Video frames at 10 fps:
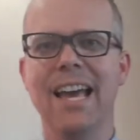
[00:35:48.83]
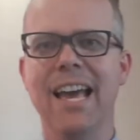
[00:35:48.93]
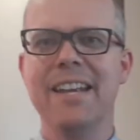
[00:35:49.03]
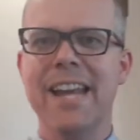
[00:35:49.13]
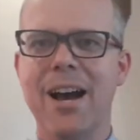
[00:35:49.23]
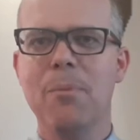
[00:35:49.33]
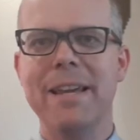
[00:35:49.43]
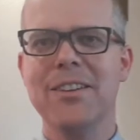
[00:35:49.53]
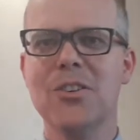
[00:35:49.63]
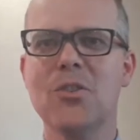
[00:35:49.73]
And now may
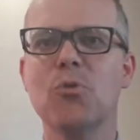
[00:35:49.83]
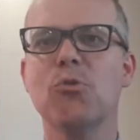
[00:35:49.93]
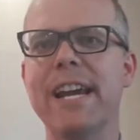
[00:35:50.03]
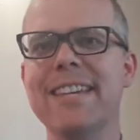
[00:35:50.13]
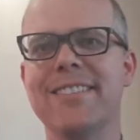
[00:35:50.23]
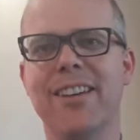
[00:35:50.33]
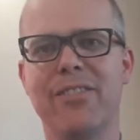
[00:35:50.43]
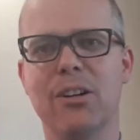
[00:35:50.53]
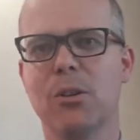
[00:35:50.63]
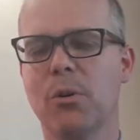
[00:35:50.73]
the grace of
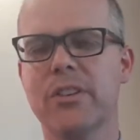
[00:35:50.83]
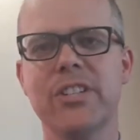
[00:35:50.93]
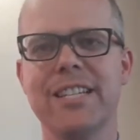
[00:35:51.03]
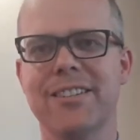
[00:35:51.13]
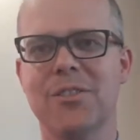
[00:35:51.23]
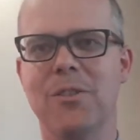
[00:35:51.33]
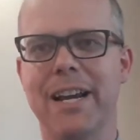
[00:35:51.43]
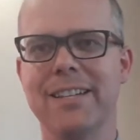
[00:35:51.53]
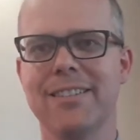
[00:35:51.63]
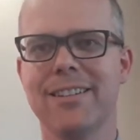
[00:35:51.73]
our Lord Jesus
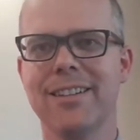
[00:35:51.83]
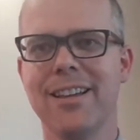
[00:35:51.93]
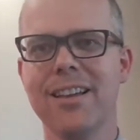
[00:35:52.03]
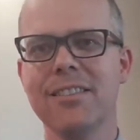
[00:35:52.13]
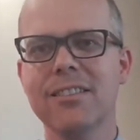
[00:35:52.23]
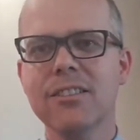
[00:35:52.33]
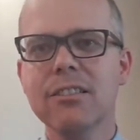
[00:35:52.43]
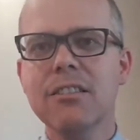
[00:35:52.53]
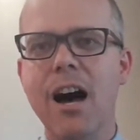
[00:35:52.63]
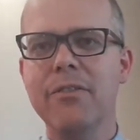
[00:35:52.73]
Christ, the
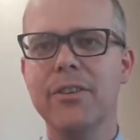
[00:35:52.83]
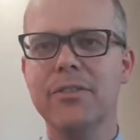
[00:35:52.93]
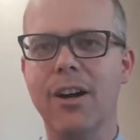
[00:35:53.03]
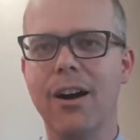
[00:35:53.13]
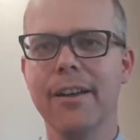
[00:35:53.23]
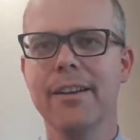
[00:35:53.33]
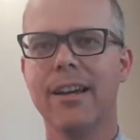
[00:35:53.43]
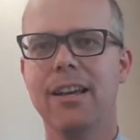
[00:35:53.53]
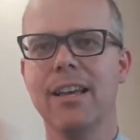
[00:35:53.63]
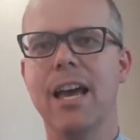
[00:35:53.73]
love of God,
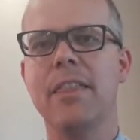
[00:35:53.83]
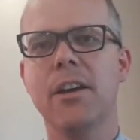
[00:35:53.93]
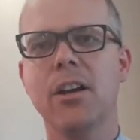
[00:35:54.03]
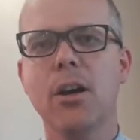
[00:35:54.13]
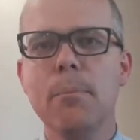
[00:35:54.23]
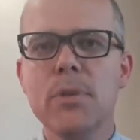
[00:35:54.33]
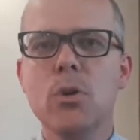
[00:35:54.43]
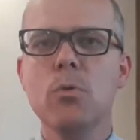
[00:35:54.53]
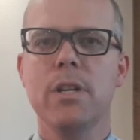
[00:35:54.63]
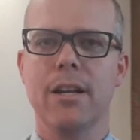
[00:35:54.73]
and the
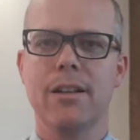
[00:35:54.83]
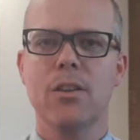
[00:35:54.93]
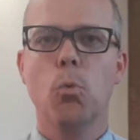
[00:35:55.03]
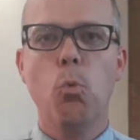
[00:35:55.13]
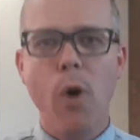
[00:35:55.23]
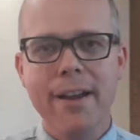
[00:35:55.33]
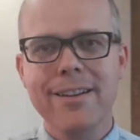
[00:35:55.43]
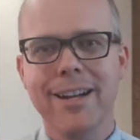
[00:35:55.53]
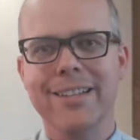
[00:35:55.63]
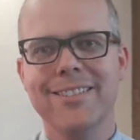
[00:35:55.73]
communion, the
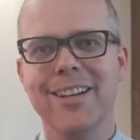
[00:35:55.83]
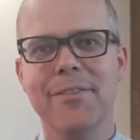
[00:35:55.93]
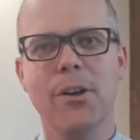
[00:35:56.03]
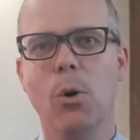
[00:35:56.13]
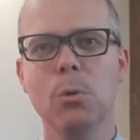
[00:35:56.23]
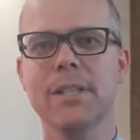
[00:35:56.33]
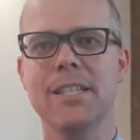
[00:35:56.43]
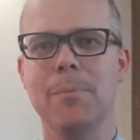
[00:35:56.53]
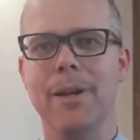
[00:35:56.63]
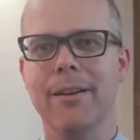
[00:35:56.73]
oneness of the Holy
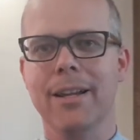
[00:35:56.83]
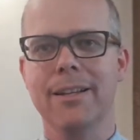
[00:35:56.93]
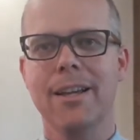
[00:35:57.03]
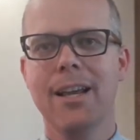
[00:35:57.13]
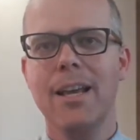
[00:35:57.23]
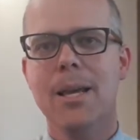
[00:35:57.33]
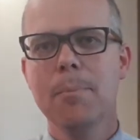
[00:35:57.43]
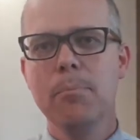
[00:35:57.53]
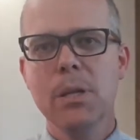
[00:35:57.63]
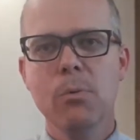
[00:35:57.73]
Spirit
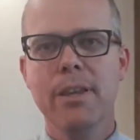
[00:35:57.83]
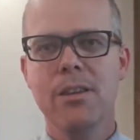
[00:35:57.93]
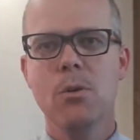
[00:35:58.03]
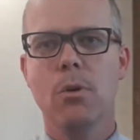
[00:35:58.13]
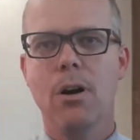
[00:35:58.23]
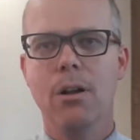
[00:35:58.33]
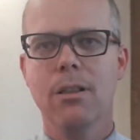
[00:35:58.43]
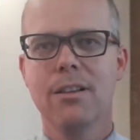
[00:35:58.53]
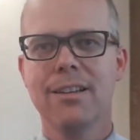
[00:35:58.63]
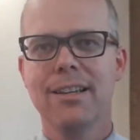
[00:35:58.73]
be with you all,
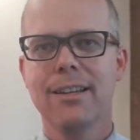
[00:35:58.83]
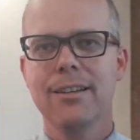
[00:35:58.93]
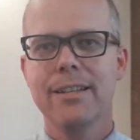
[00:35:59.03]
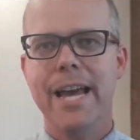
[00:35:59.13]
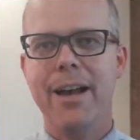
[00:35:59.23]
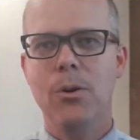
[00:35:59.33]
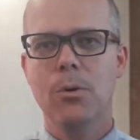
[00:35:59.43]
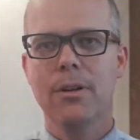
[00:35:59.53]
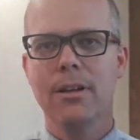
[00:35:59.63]
now